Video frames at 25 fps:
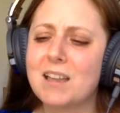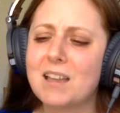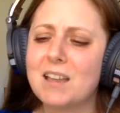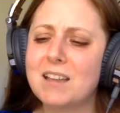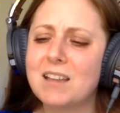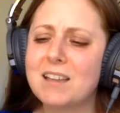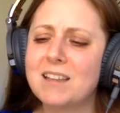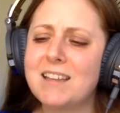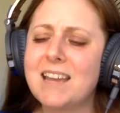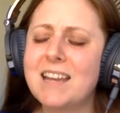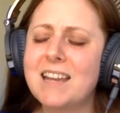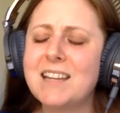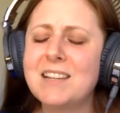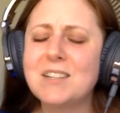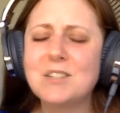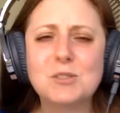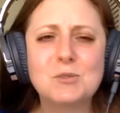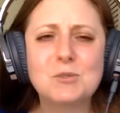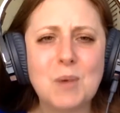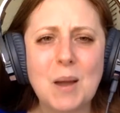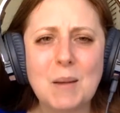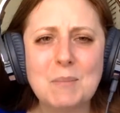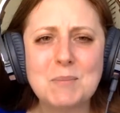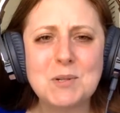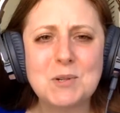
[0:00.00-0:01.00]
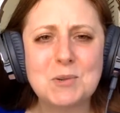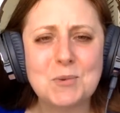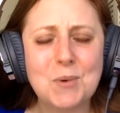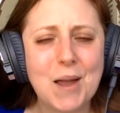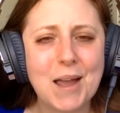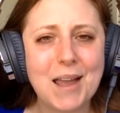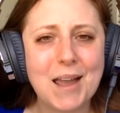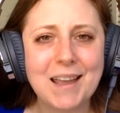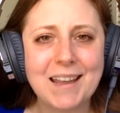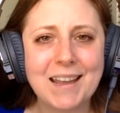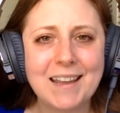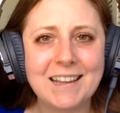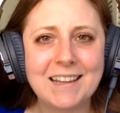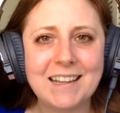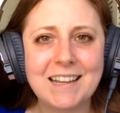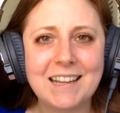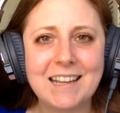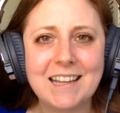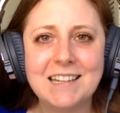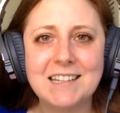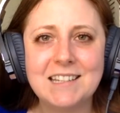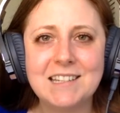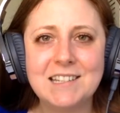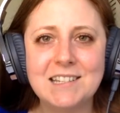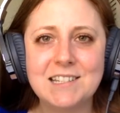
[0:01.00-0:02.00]
getting swept away
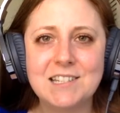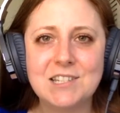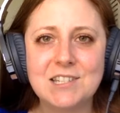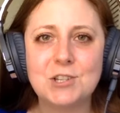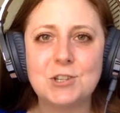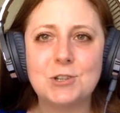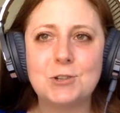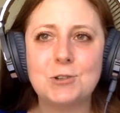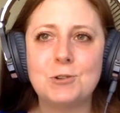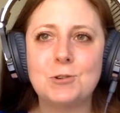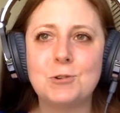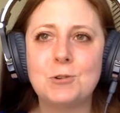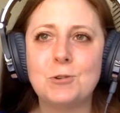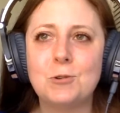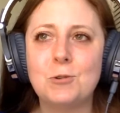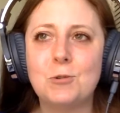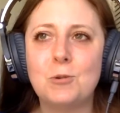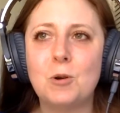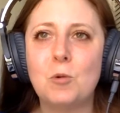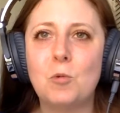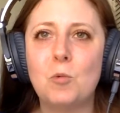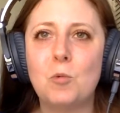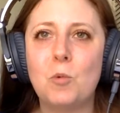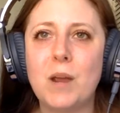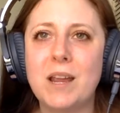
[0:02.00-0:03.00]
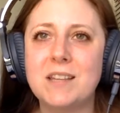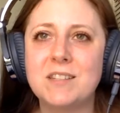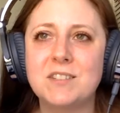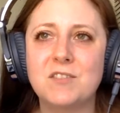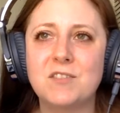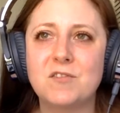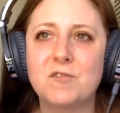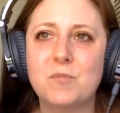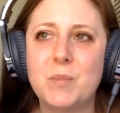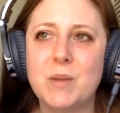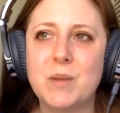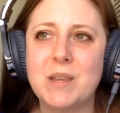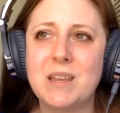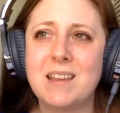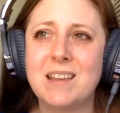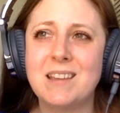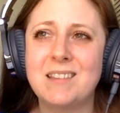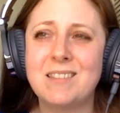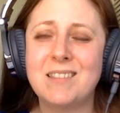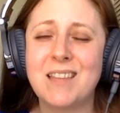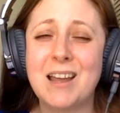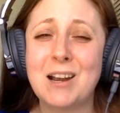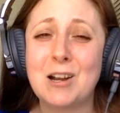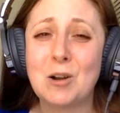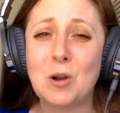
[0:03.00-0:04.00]
into ways of
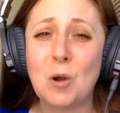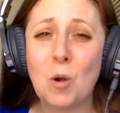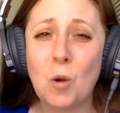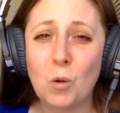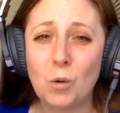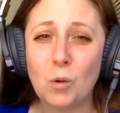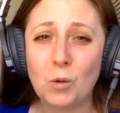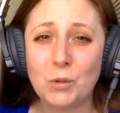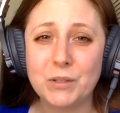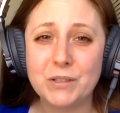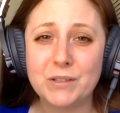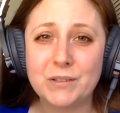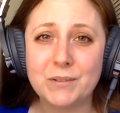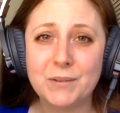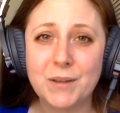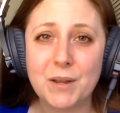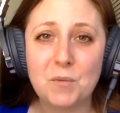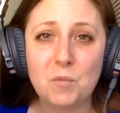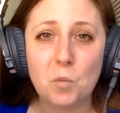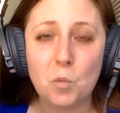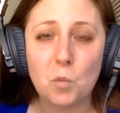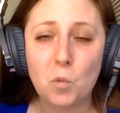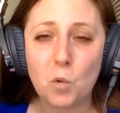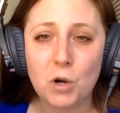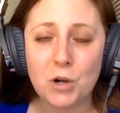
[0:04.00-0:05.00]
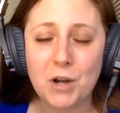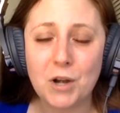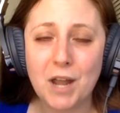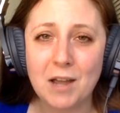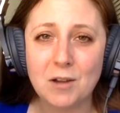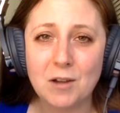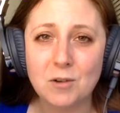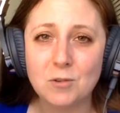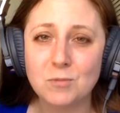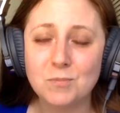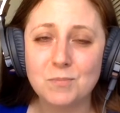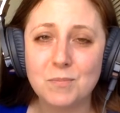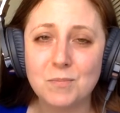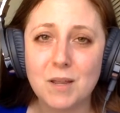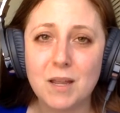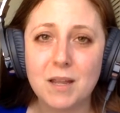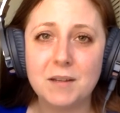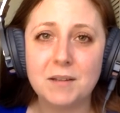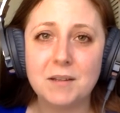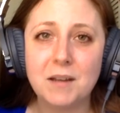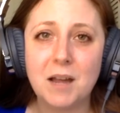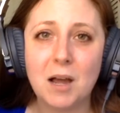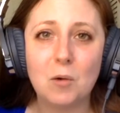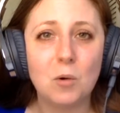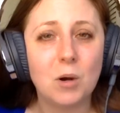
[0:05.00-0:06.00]
being that are old and worn out
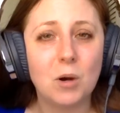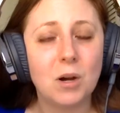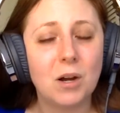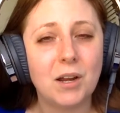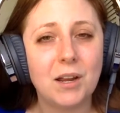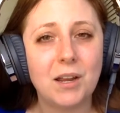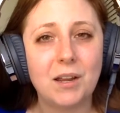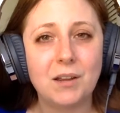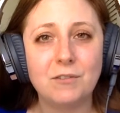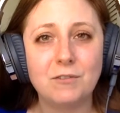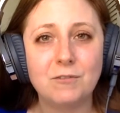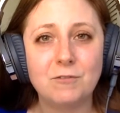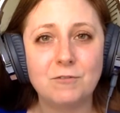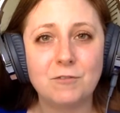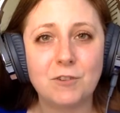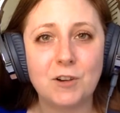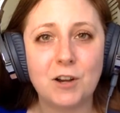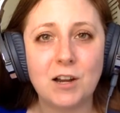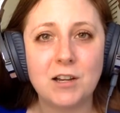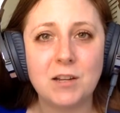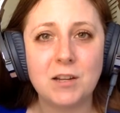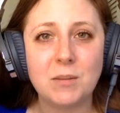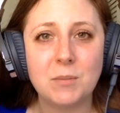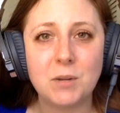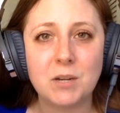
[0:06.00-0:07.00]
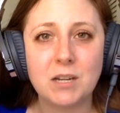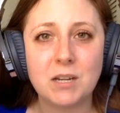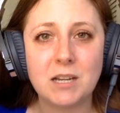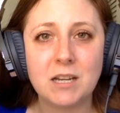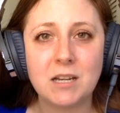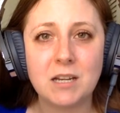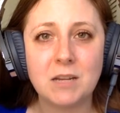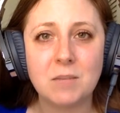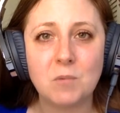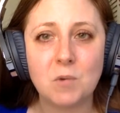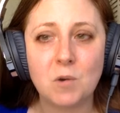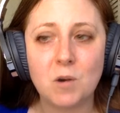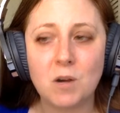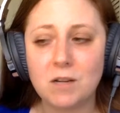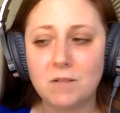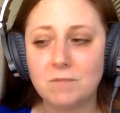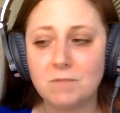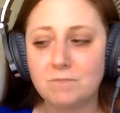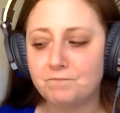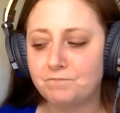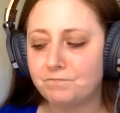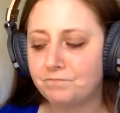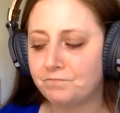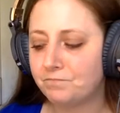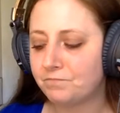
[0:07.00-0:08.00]
and not working for anybody anymore.
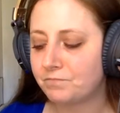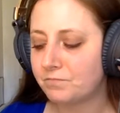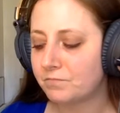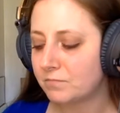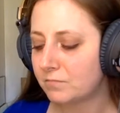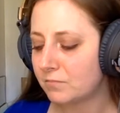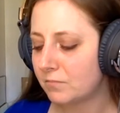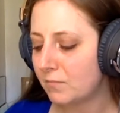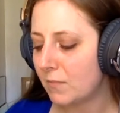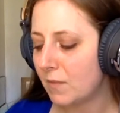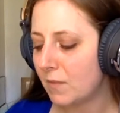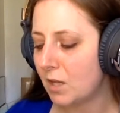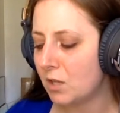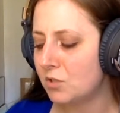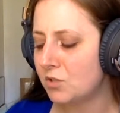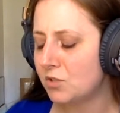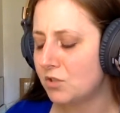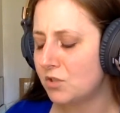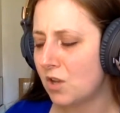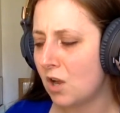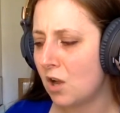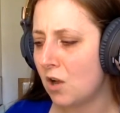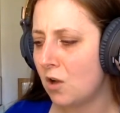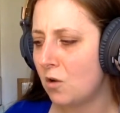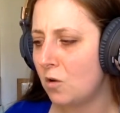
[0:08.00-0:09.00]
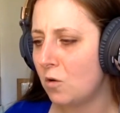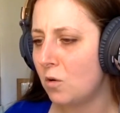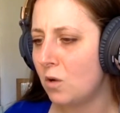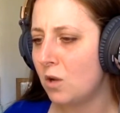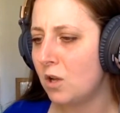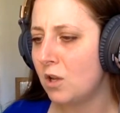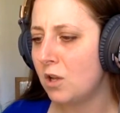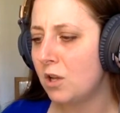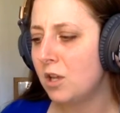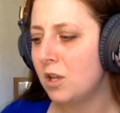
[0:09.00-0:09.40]
So